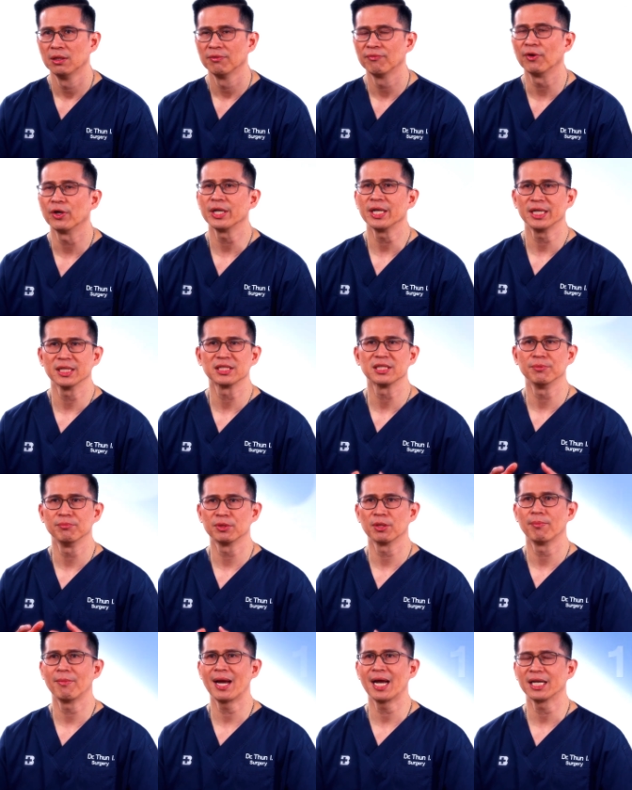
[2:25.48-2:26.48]
For the
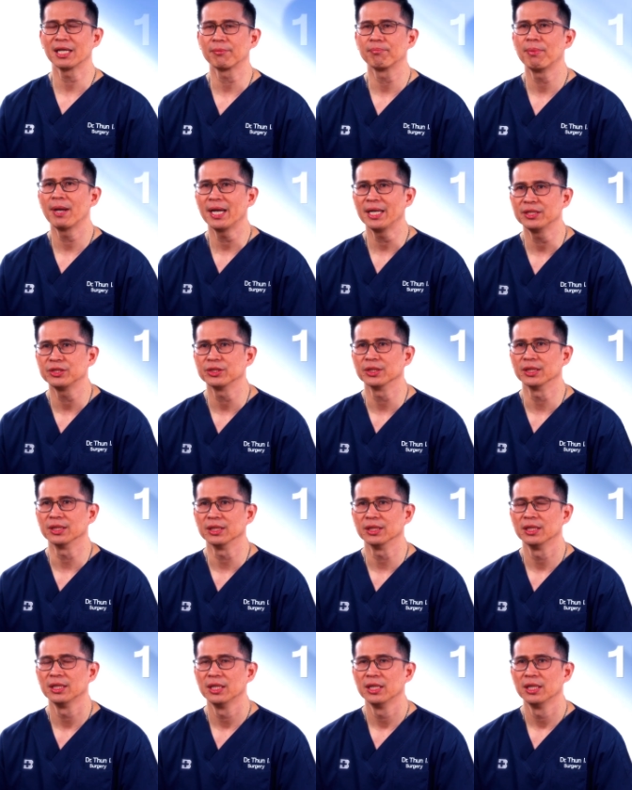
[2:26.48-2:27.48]
asymptomatic patient,
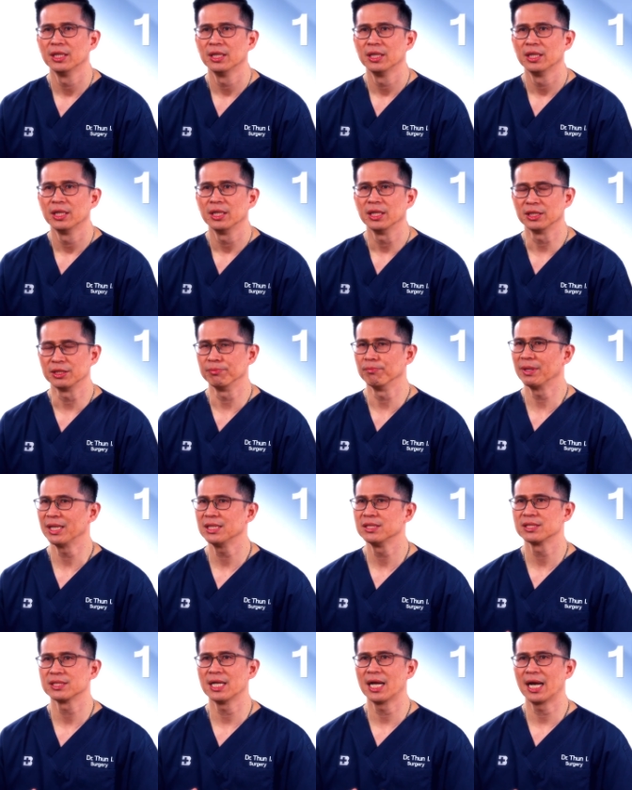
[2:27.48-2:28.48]
it
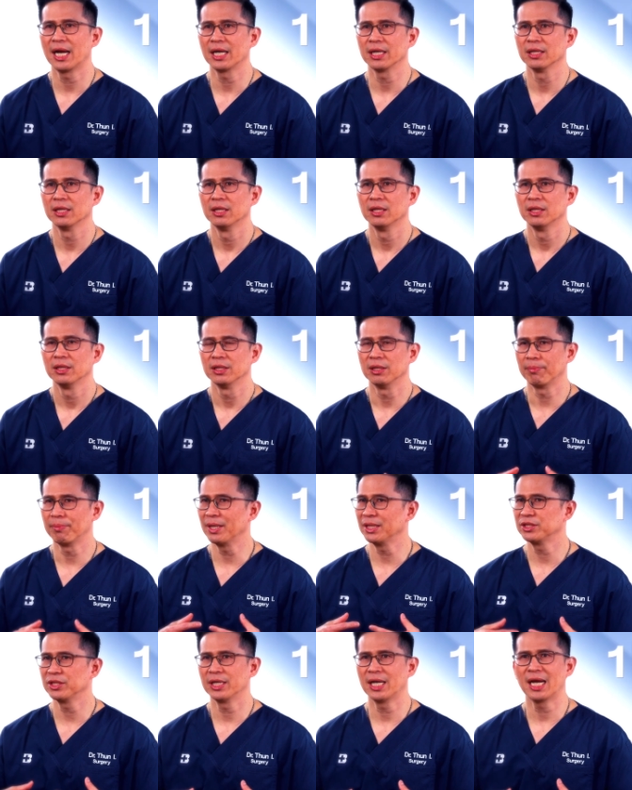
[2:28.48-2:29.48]
means that the
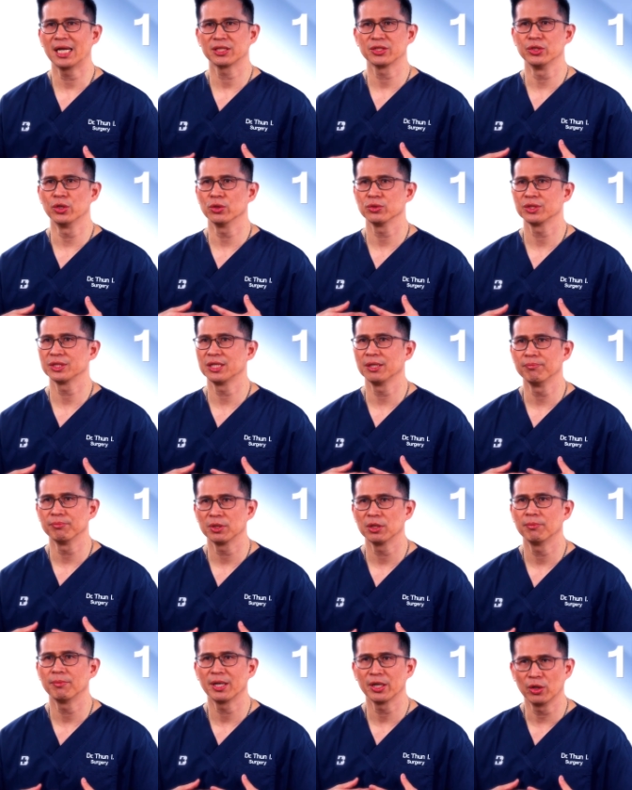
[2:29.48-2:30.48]
patient has no
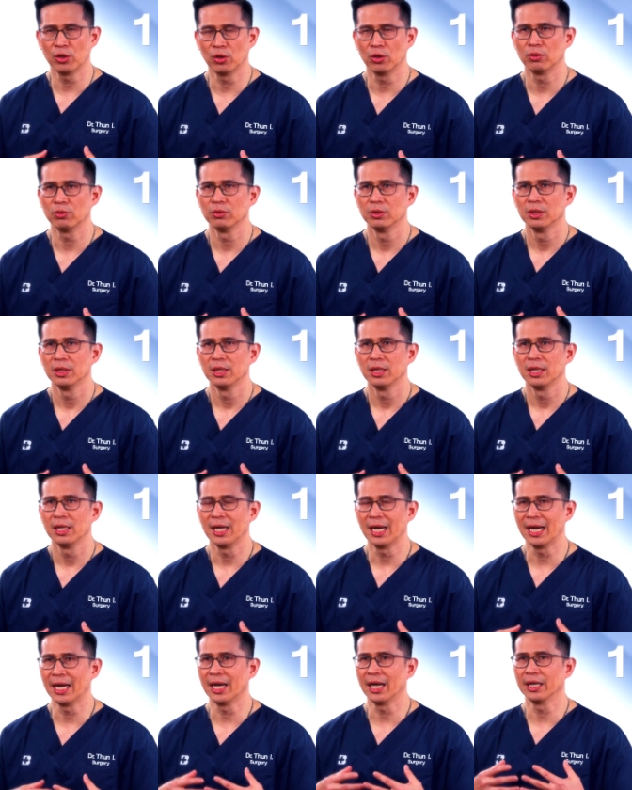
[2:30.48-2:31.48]
symptom at all
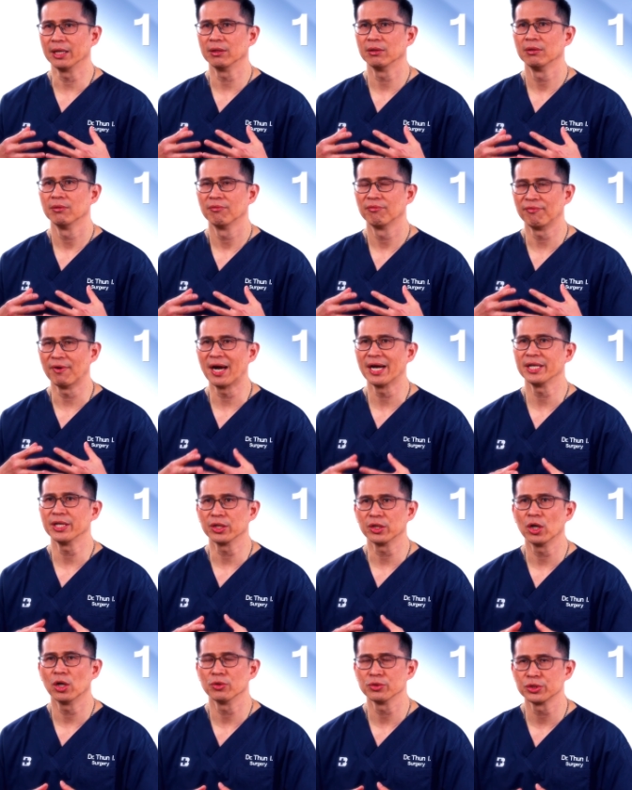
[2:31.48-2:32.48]
and find the
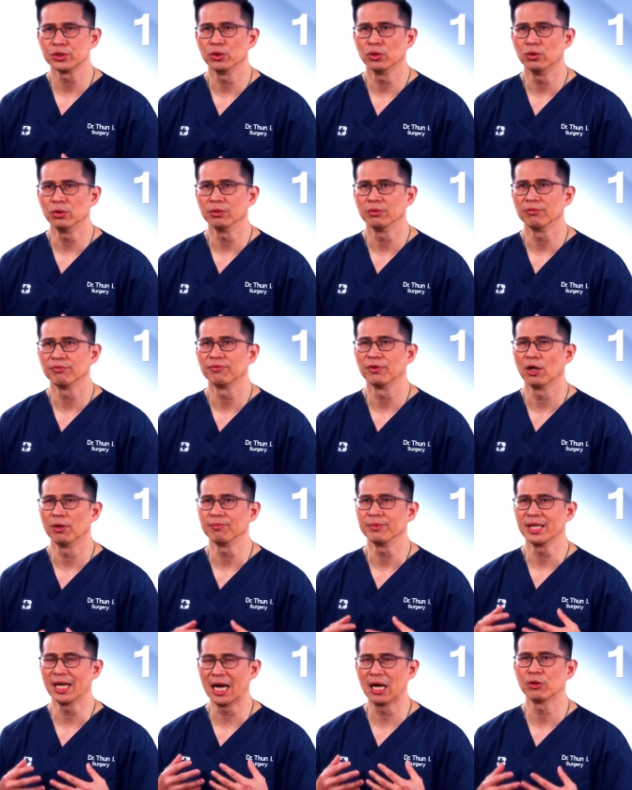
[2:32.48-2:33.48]
gallstone from
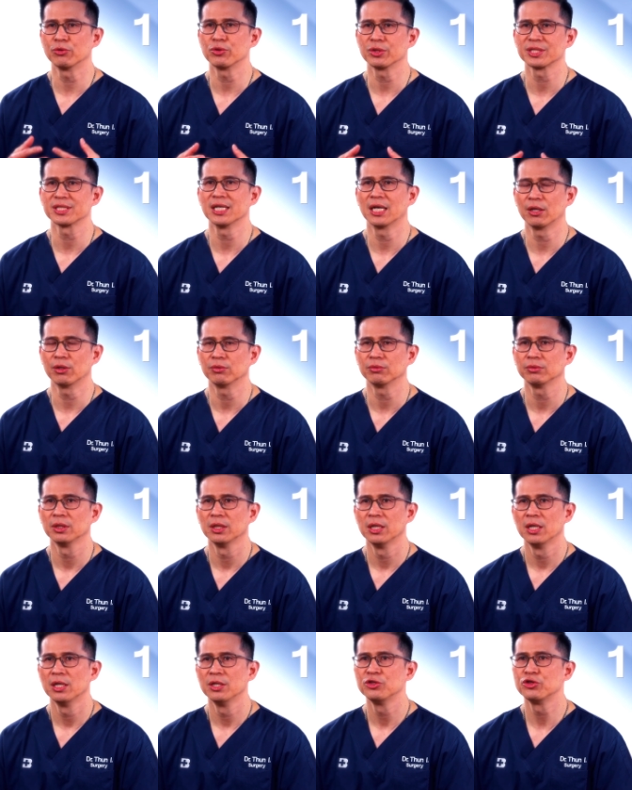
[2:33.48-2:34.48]
the ultrasound
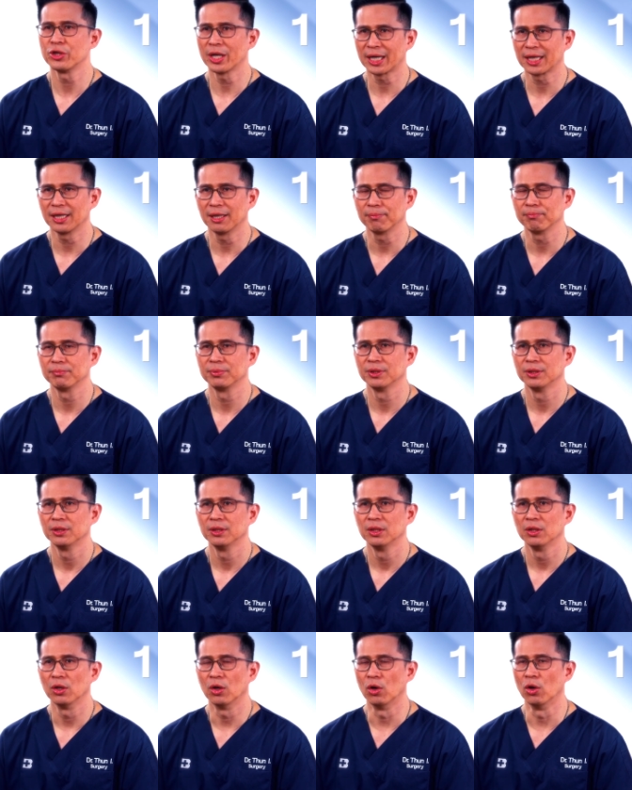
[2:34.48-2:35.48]
checkup
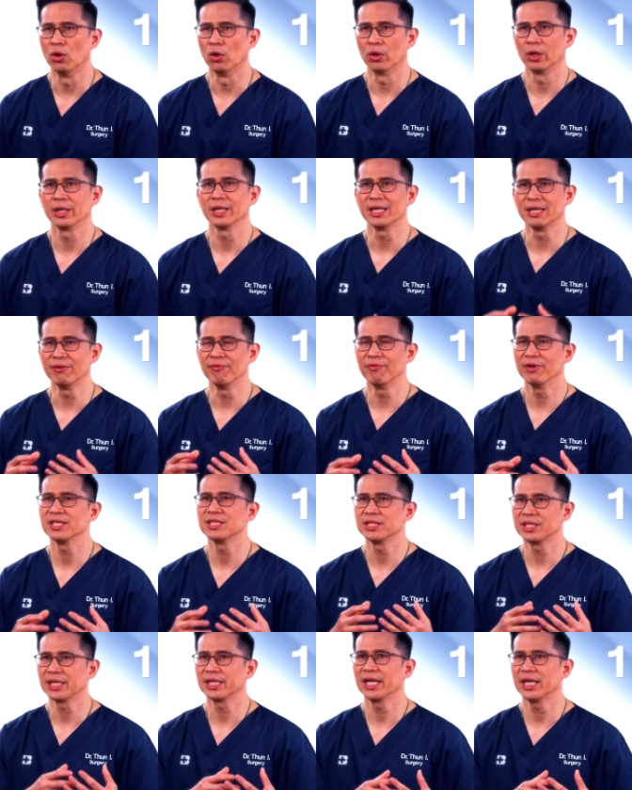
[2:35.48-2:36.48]
or
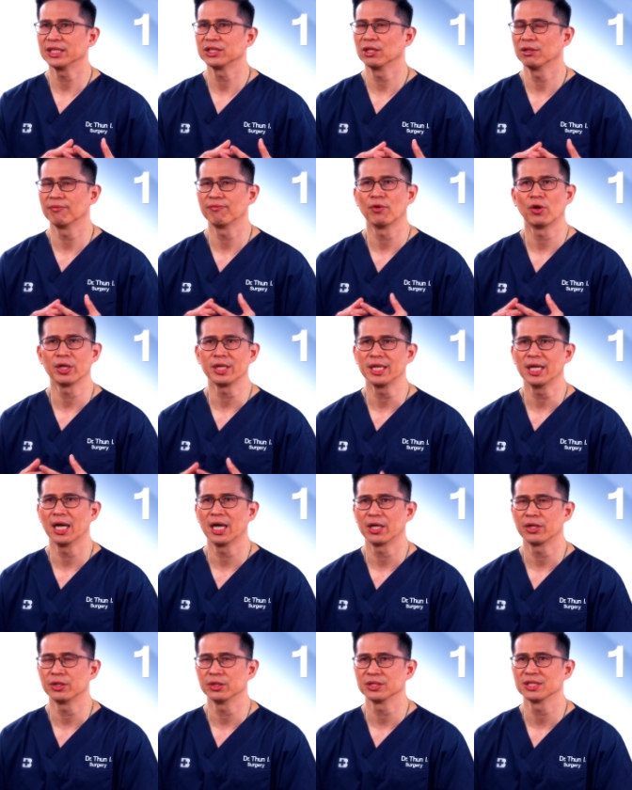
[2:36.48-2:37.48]
investigation for the
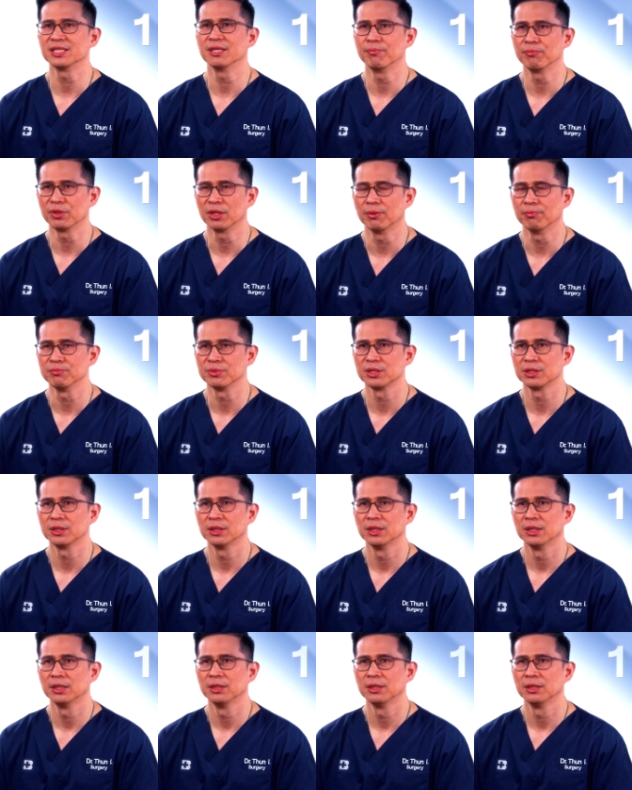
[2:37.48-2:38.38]
other symptoms.